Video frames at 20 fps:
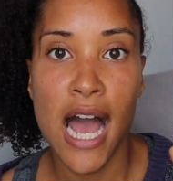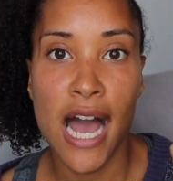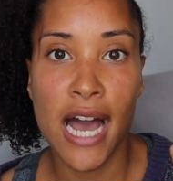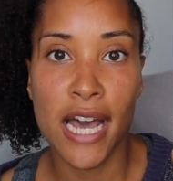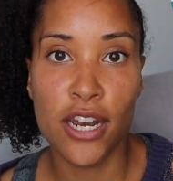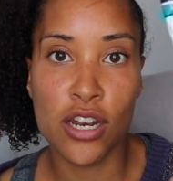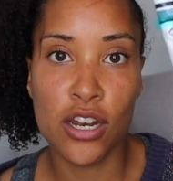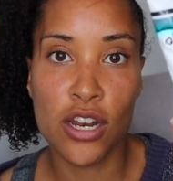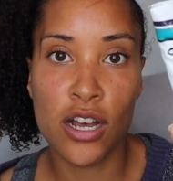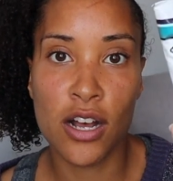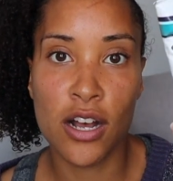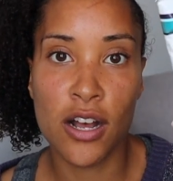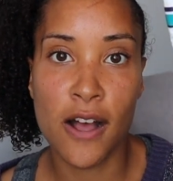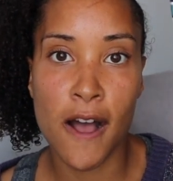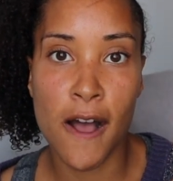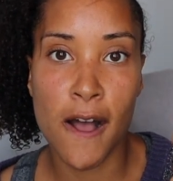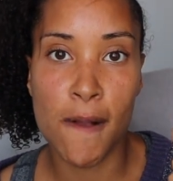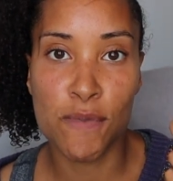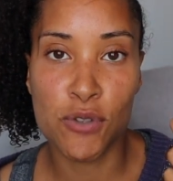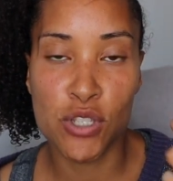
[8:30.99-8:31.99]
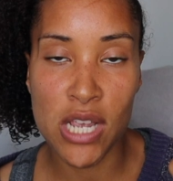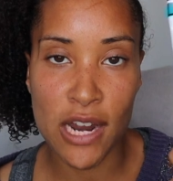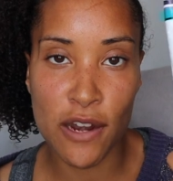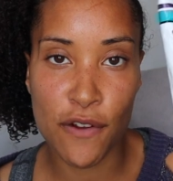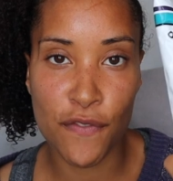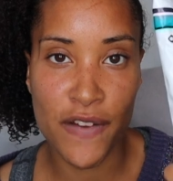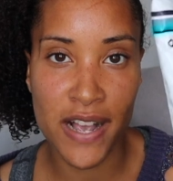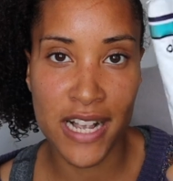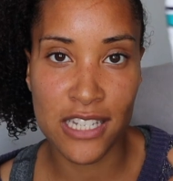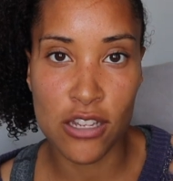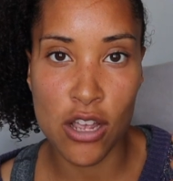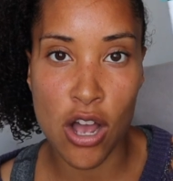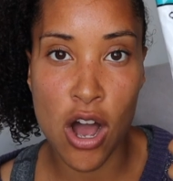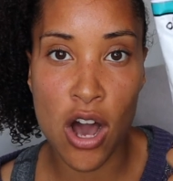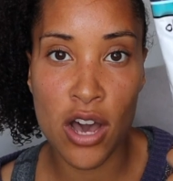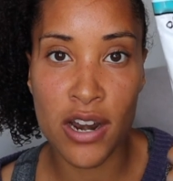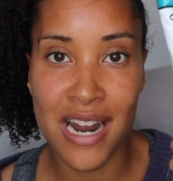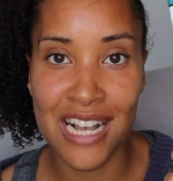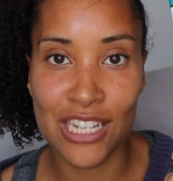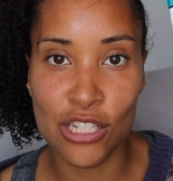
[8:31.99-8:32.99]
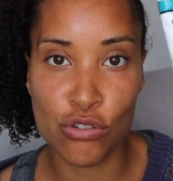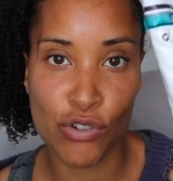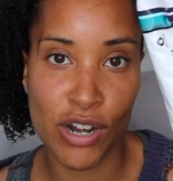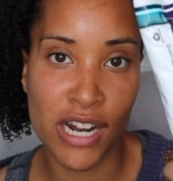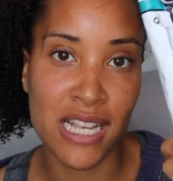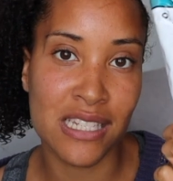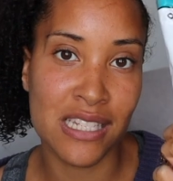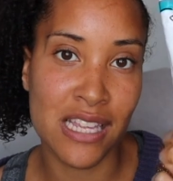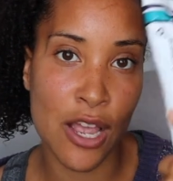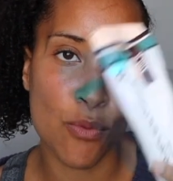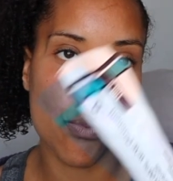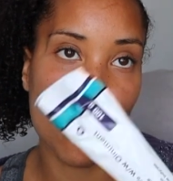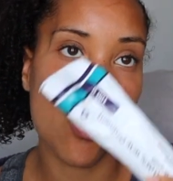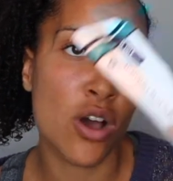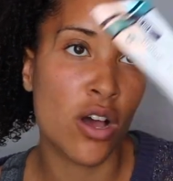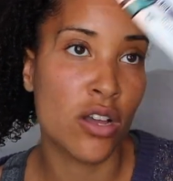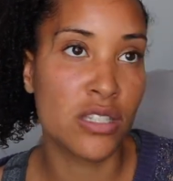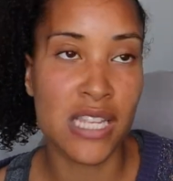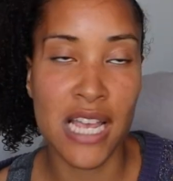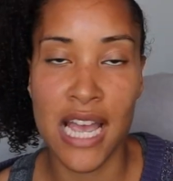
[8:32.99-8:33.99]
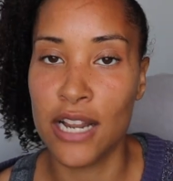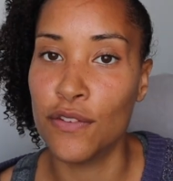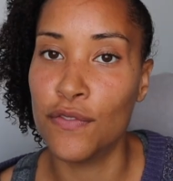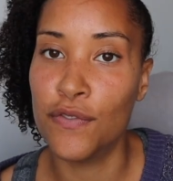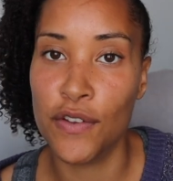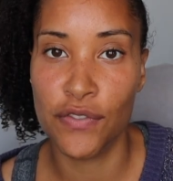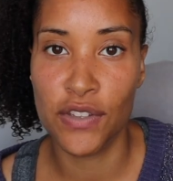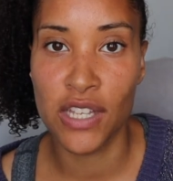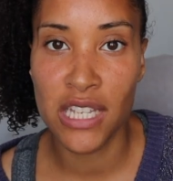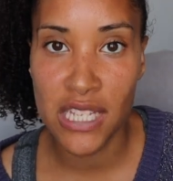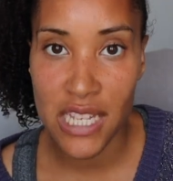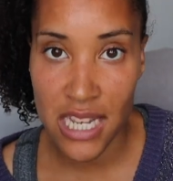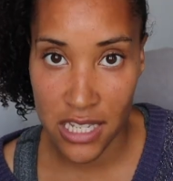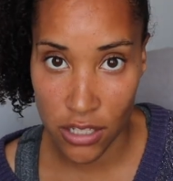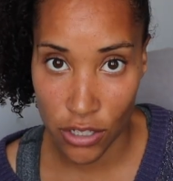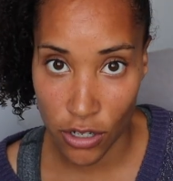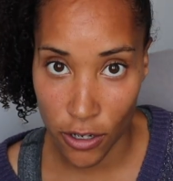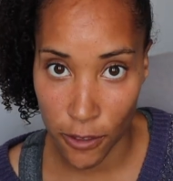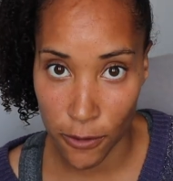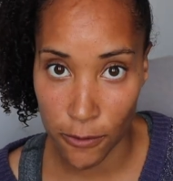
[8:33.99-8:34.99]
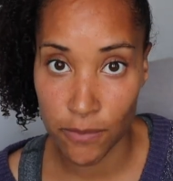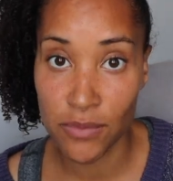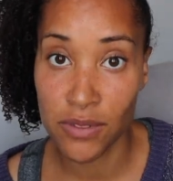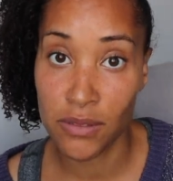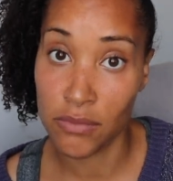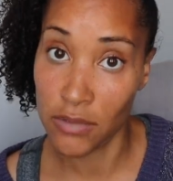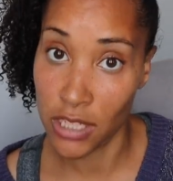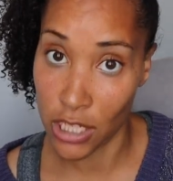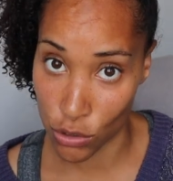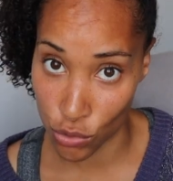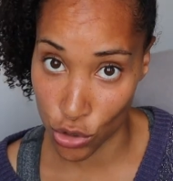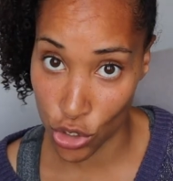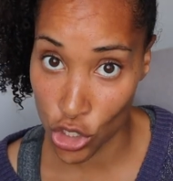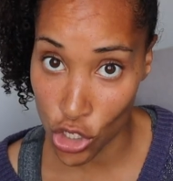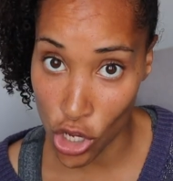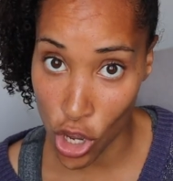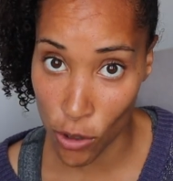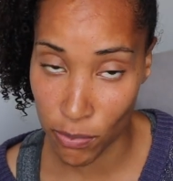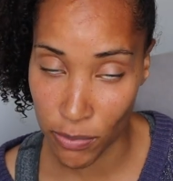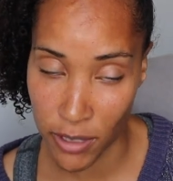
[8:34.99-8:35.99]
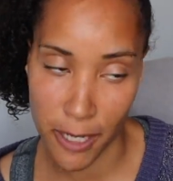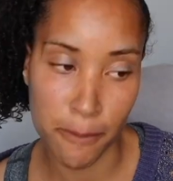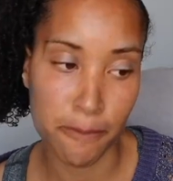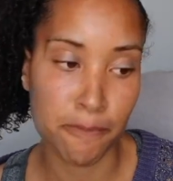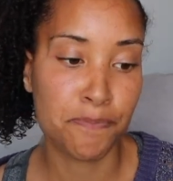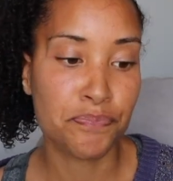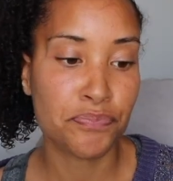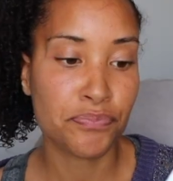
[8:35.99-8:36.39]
and side effects aren't as great as they were 10-15 years ago. That's what she told me.